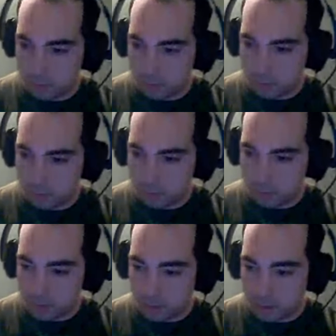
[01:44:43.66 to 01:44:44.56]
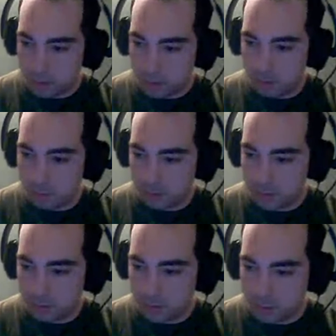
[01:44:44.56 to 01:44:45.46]
16,
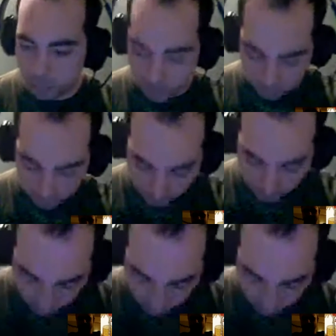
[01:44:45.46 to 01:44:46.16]
16, 12. Okay.